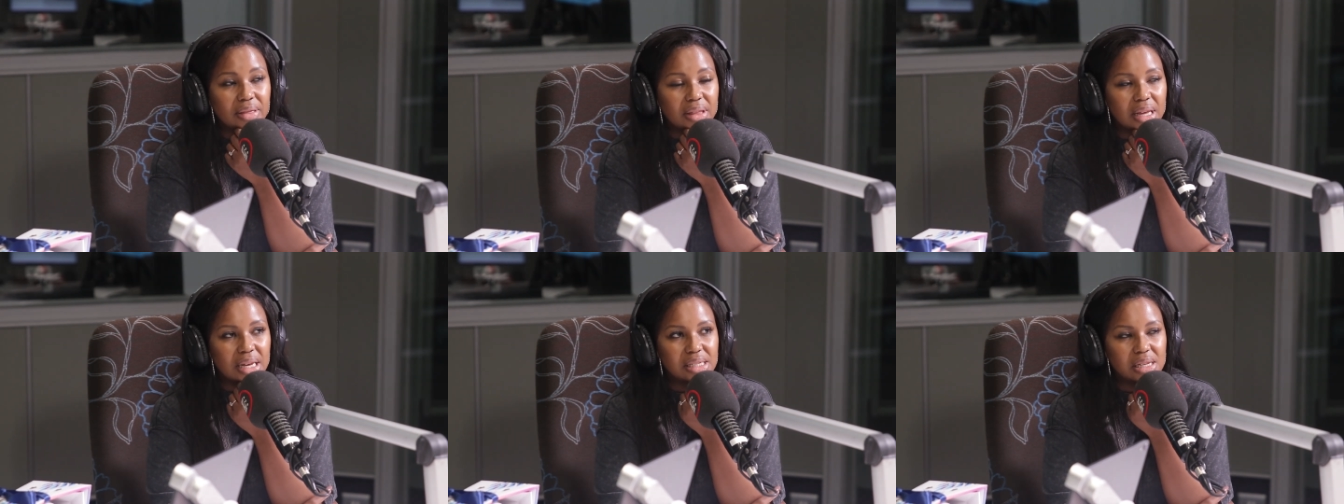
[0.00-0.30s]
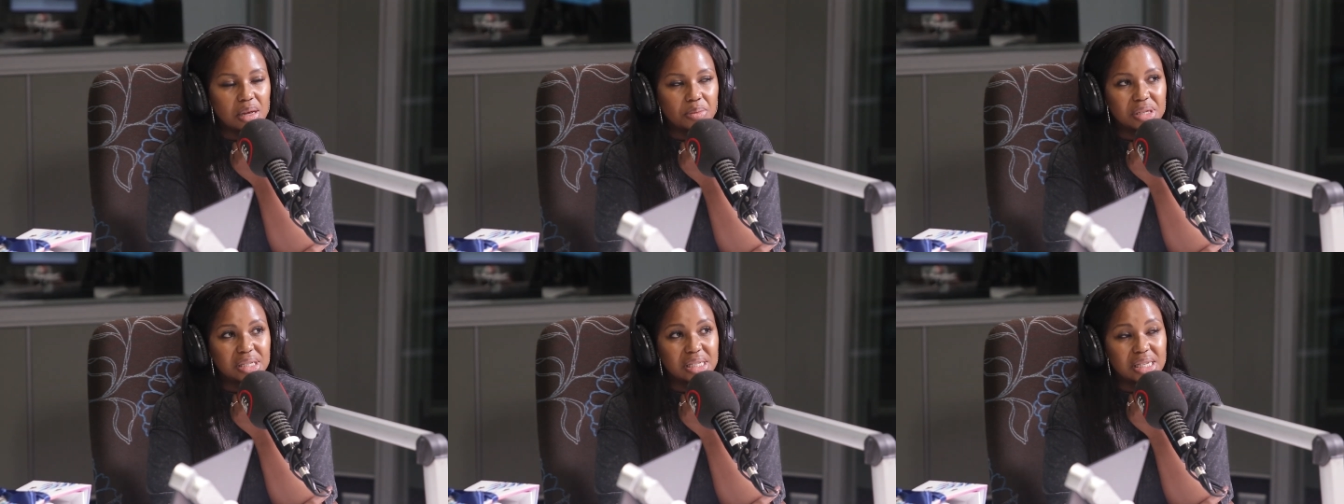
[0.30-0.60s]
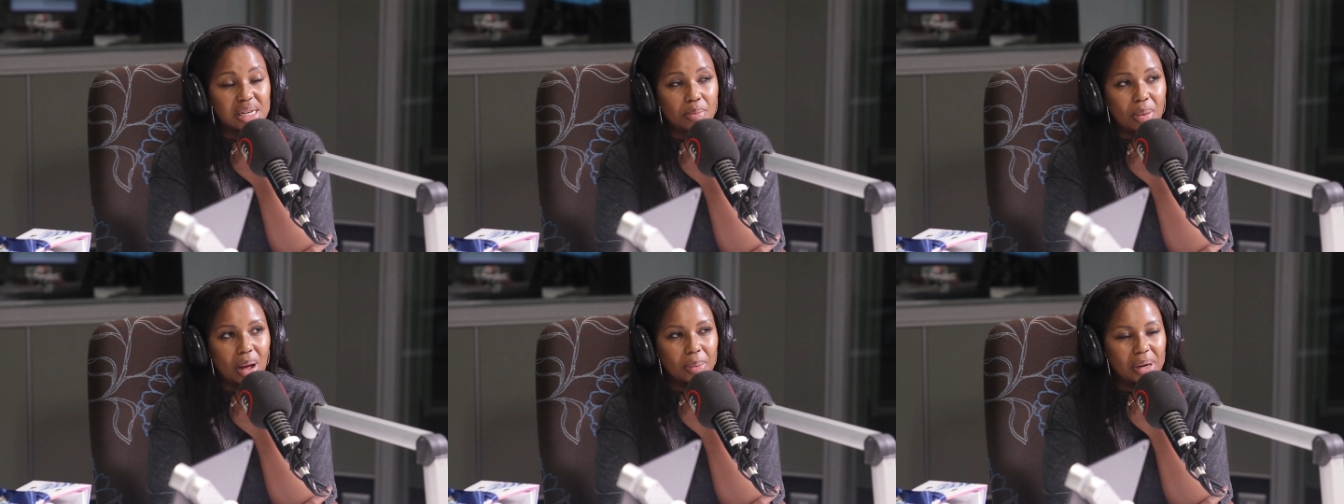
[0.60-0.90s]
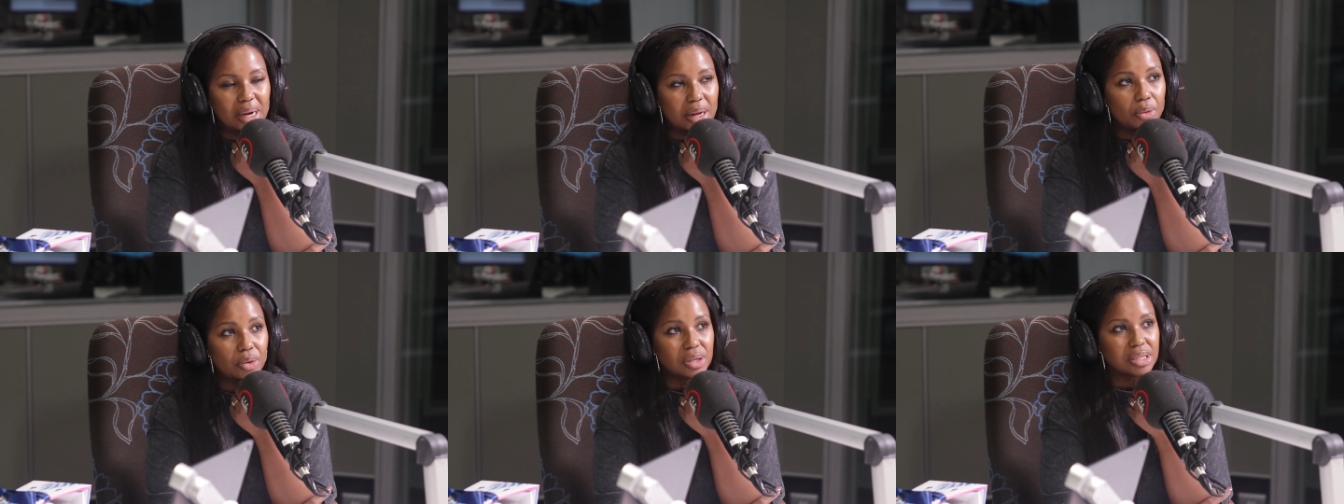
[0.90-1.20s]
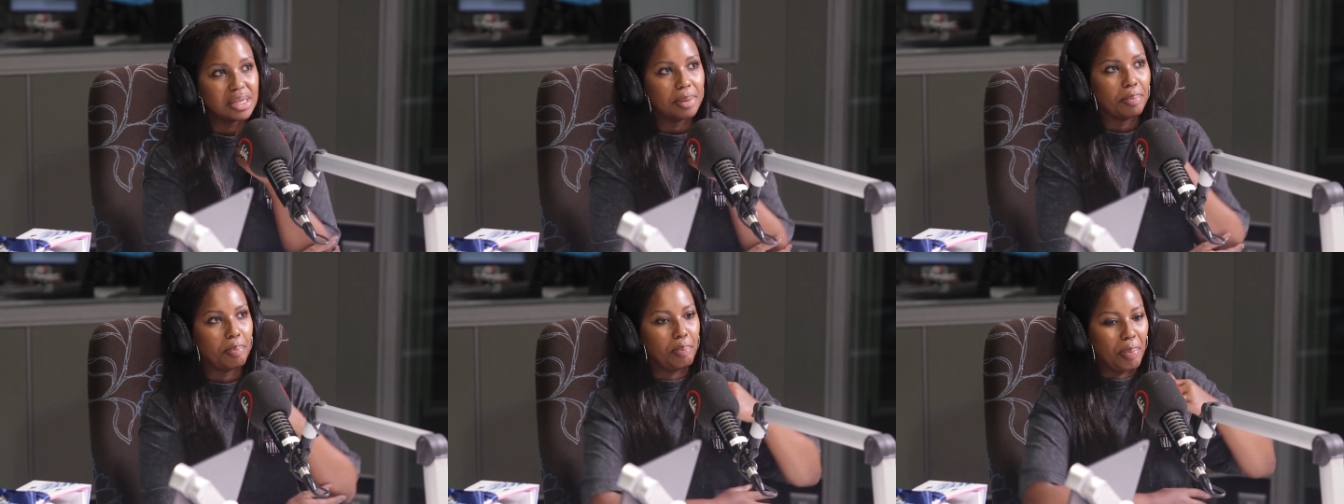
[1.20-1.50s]
At the SABC, Mabaleng
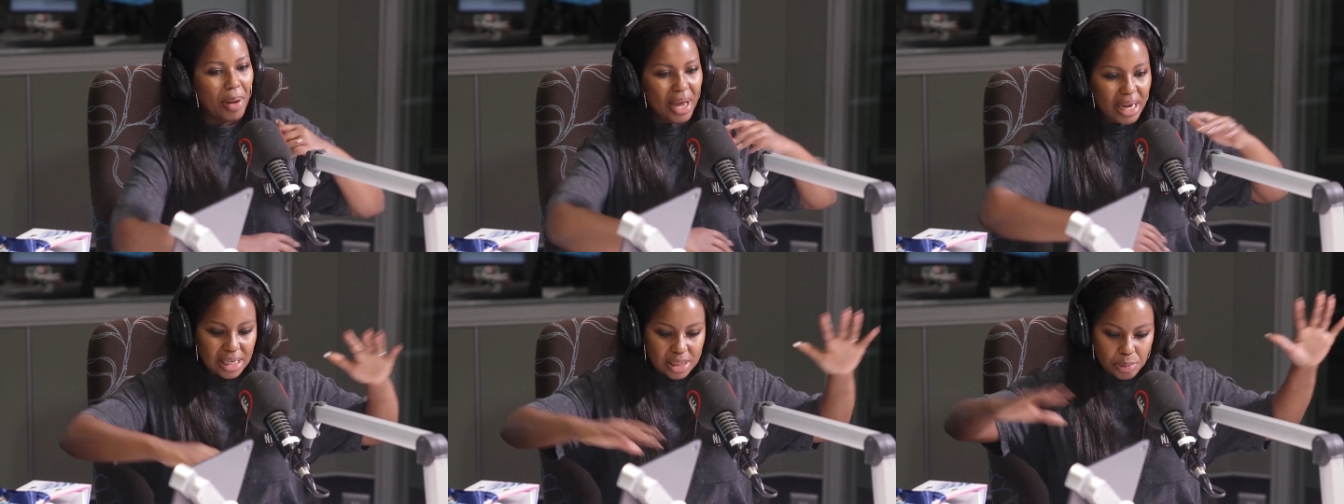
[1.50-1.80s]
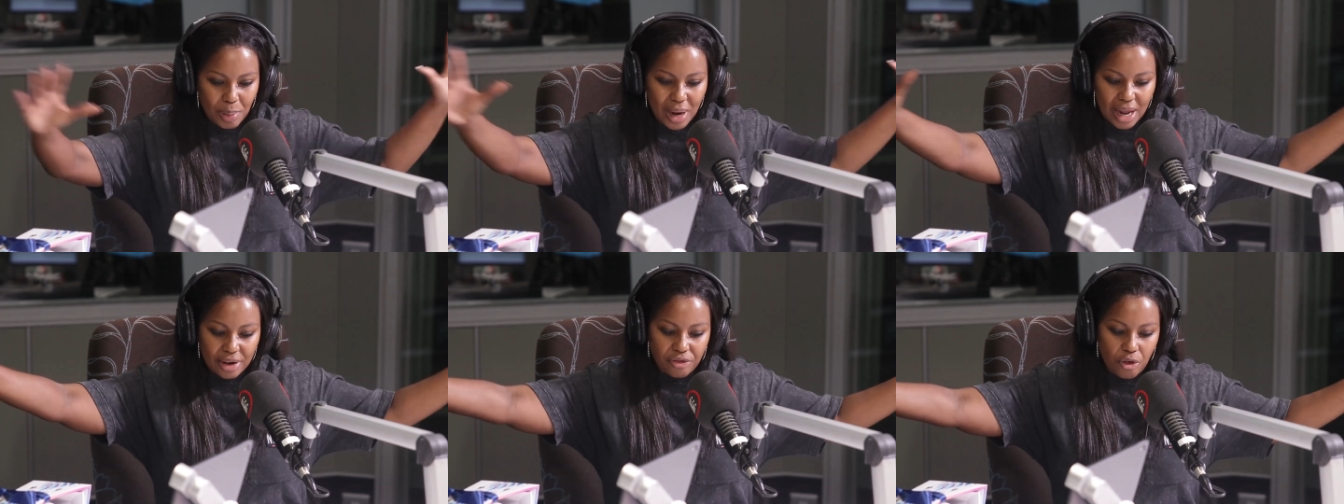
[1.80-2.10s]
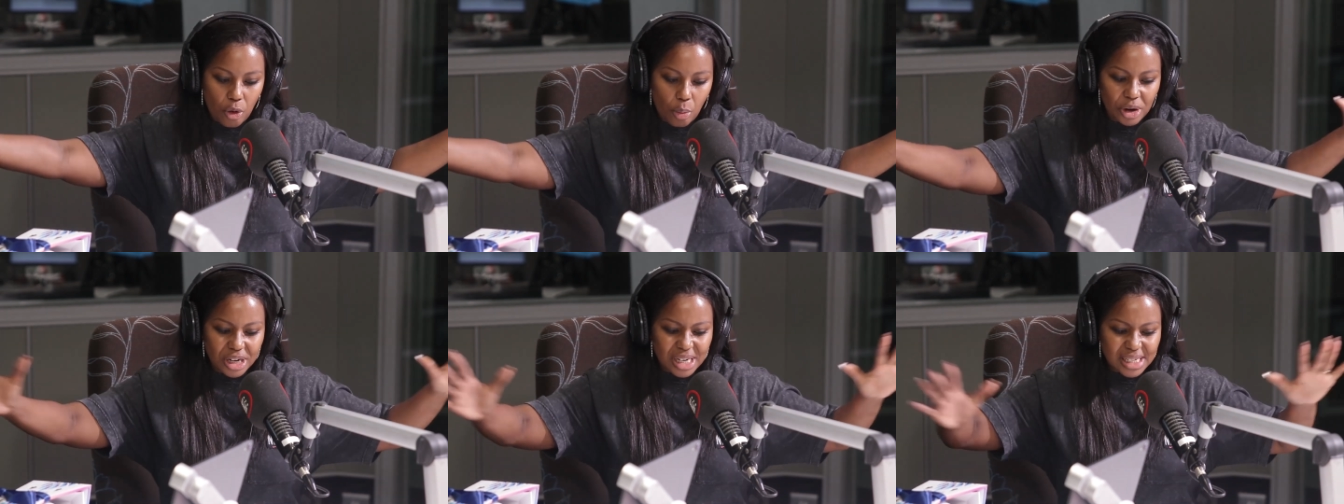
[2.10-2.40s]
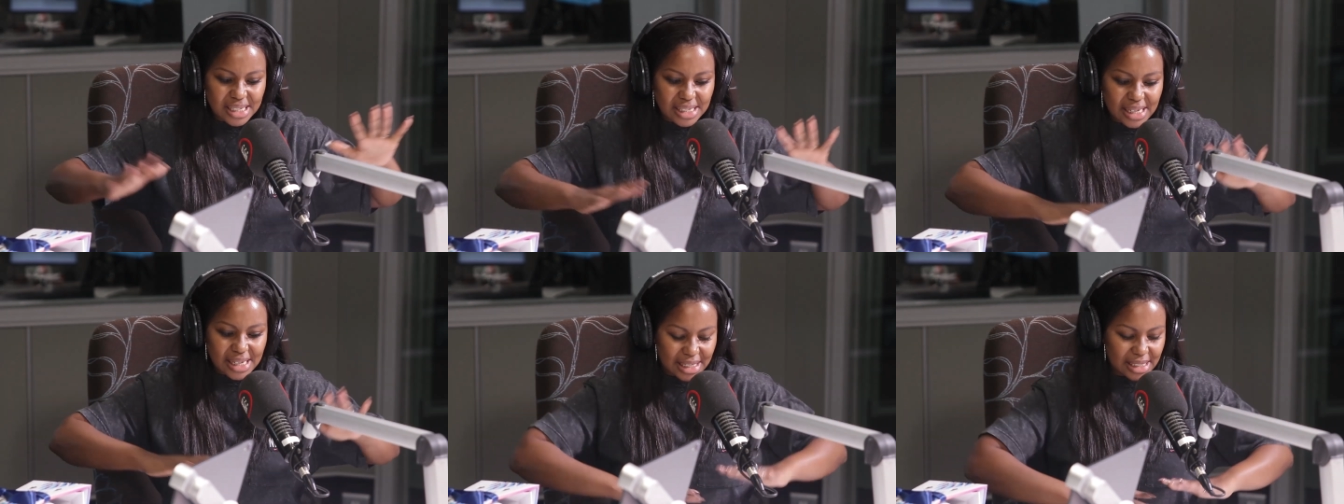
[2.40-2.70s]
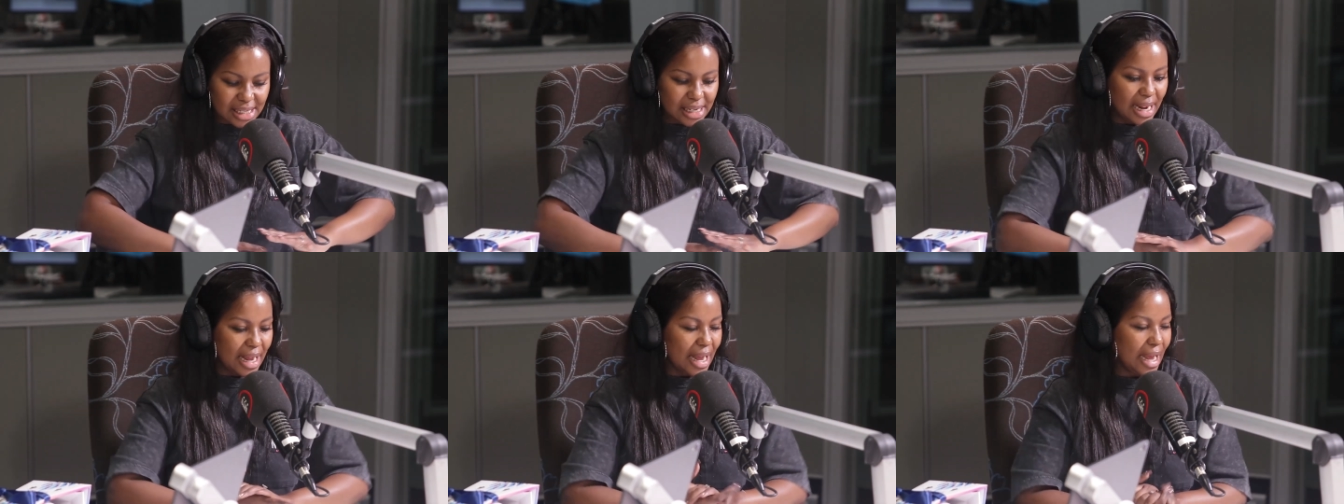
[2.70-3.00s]
was the biggest platform on a
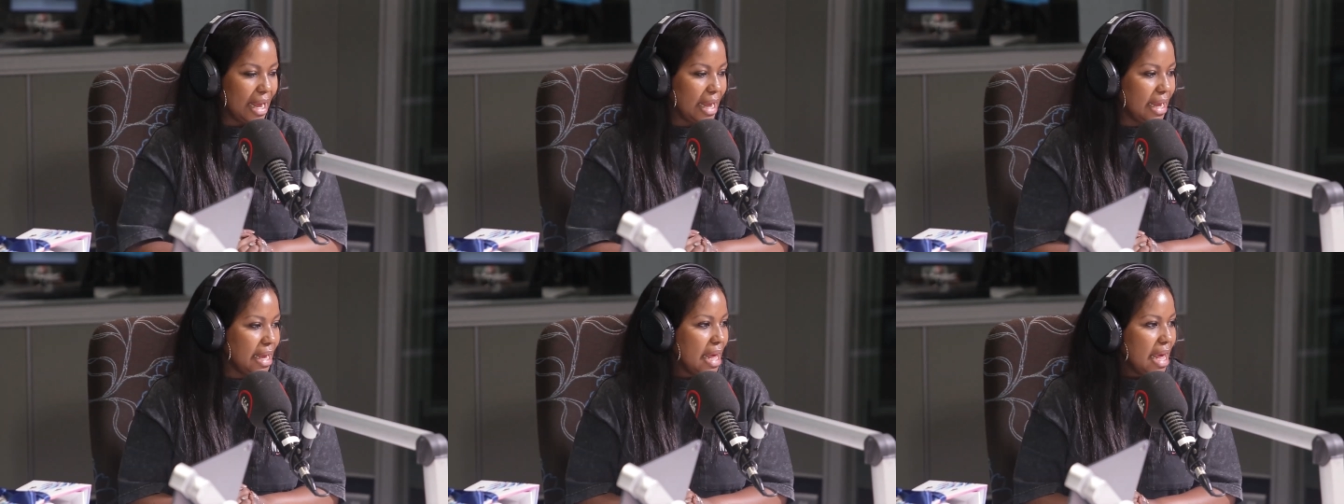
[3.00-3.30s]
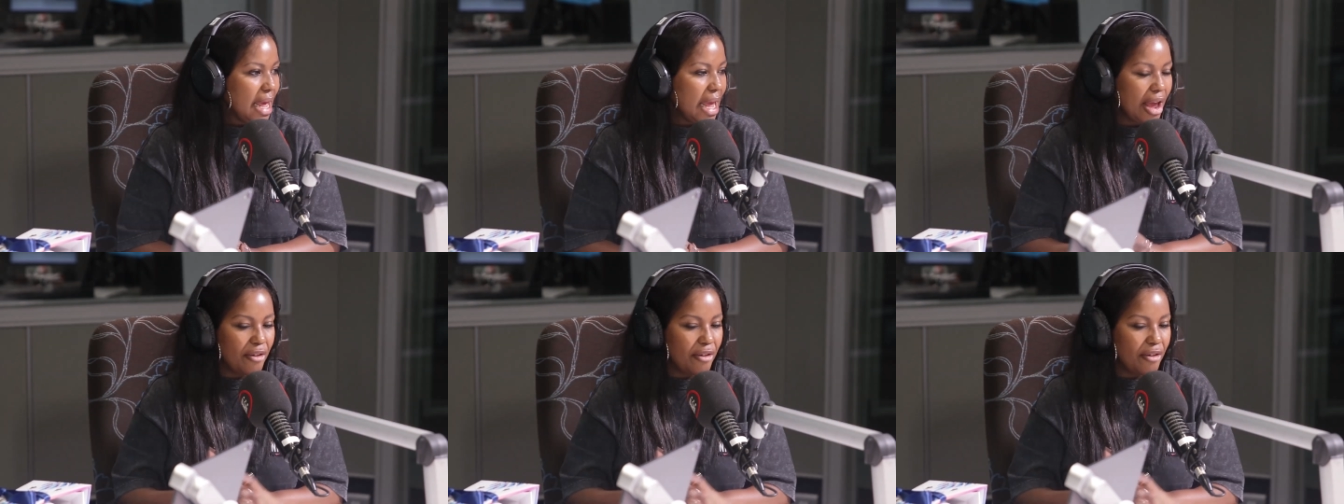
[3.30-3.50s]
Saturday.